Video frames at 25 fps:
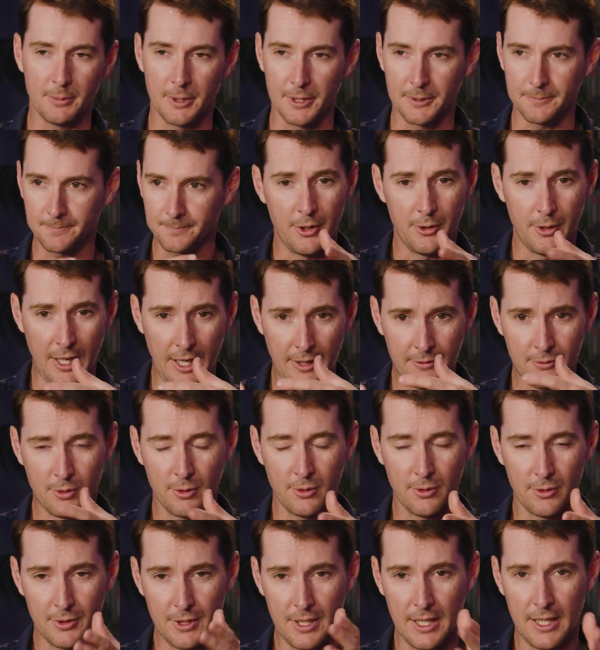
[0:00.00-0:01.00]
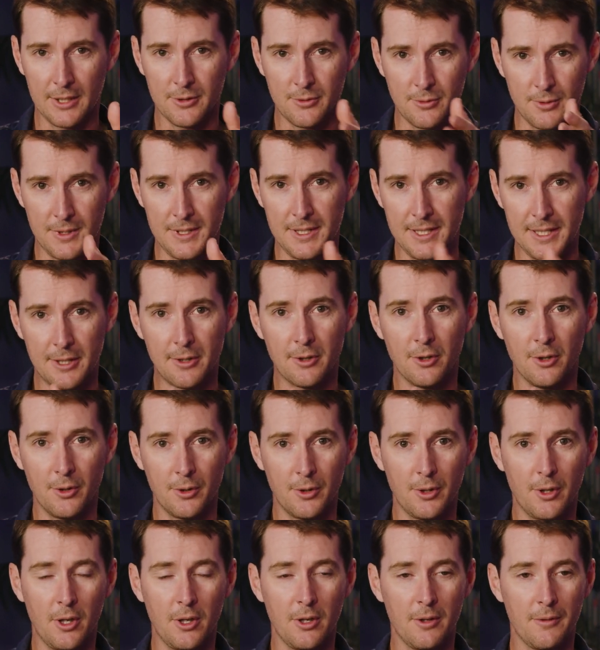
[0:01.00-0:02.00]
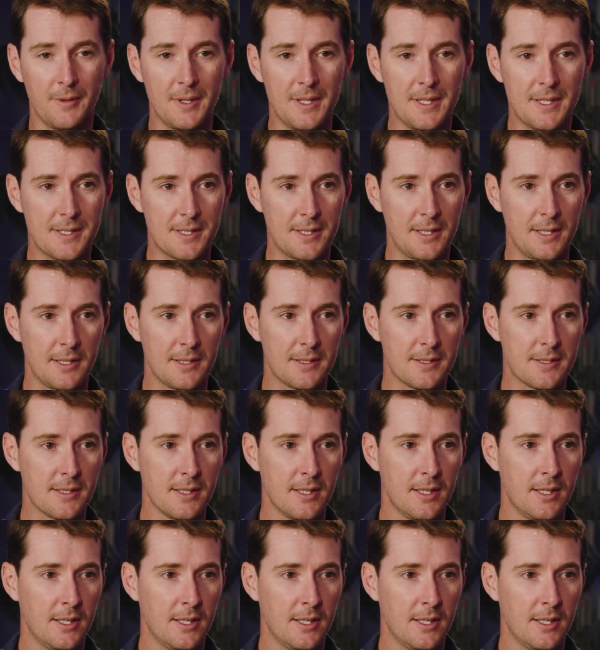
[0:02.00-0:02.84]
but you have to learn how to decode all of these things.